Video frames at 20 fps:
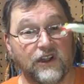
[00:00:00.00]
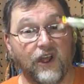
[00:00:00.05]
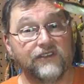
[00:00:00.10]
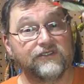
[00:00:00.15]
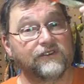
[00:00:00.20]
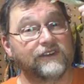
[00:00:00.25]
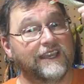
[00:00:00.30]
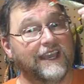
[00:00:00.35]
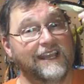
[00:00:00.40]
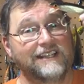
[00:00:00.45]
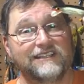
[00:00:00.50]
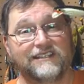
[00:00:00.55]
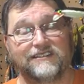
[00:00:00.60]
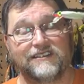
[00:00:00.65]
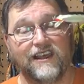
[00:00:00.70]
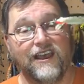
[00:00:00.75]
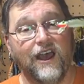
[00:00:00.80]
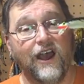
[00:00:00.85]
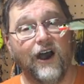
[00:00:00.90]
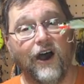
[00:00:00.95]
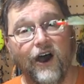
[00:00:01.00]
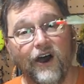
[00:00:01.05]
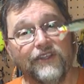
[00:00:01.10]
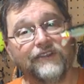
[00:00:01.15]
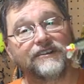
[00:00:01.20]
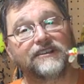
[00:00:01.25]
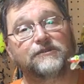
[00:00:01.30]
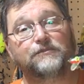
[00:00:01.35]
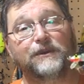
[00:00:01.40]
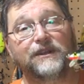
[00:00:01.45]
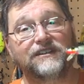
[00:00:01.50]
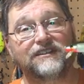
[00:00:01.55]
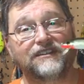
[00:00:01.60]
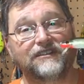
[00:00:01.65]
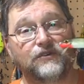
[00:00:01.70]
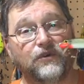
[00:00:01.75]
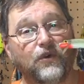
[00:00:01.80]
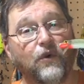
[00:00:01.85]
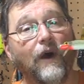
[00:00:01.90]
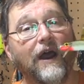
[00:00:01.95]
It also catches other
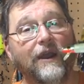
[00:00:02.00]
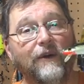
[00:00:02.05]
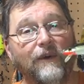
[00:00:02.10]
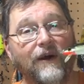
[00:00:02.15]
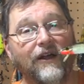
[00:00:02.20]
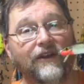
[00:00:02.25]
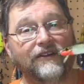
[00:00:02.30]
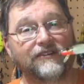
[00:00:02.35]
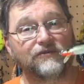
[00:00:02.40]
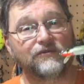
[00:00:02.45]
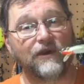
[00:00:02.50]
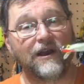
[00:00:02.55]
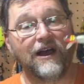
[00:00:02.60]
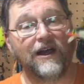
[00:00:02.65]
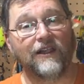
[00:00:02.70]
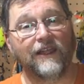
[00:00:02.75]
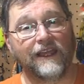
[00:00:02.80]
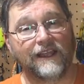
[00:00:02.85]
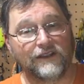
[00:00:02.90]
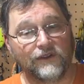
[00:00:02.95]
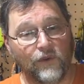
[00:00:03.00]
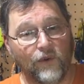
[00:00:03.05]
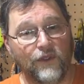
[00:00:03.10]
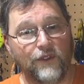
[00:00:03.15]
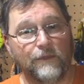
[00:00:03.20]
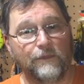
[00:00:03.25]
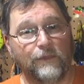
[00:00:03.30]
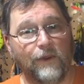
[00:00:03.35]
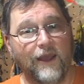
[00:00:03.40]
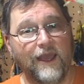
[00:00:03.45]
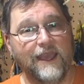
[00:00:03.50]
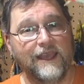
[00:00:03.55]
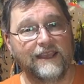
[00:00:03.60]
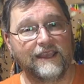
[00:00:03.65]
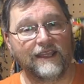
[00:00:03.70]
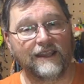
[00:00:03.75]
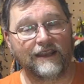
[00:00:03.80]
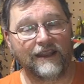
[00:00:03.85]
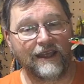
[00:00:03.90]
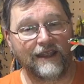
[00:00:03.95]
species quite well as well, like northern
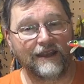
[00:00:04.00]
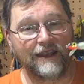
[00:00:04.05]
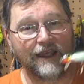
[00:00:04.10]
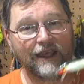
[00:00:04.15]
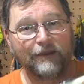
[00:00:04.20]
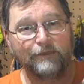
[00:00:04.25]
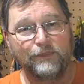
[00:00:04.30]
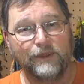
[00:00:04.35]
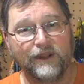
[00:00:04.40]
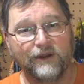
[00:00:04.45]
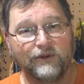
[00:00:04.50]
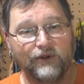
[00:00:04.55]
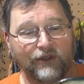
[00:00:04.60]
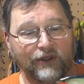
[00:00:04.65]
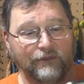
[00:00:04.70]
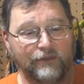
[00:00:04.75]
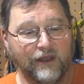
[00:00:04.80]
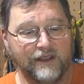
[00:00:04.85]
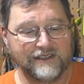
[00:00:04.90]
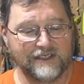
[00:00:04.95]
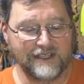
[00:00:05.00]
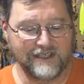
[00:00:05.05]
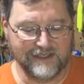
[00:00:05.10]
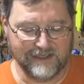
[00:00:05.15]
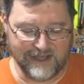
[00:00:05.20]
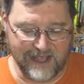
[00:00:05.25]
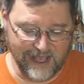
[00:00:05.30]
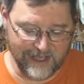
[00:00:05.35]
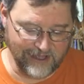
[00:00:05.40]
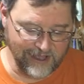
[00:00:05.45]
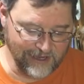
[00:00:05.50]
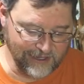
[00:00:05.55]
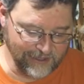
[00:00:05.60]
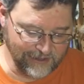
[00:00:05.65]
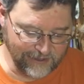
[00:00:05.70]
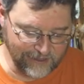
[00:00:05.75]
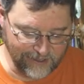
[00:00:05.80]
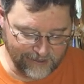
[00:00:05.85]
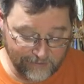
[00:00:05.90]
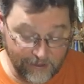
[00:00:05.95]
pike and pickerel and muskies and that kind
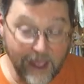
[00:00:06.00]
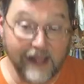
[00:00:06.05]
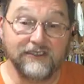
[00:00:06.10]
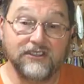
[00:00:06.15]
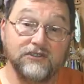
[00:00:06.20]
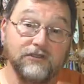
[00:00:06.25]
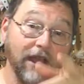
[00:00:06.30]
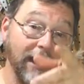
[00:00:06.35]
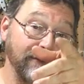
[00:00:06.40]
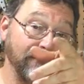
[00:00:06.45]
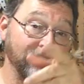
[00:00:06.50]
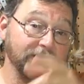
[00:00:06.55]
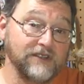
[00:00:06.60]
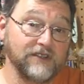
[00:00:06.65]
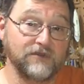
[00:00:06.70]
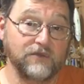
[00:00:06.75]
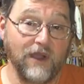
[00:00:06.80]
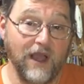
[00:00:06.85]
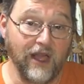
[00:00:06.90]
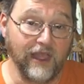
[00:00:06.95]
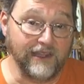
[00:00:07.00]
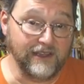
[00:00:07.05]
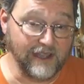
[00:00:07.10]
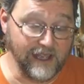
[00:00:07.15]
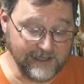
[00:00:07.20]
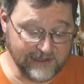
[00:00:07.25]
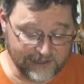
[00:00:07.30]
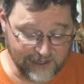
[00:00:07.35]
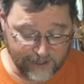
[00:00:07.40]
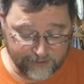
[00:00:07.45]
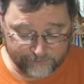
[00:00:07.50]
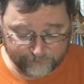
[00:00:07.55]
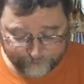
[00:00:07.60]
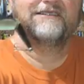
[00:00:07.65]
of thing. And stripers as well at nighttime.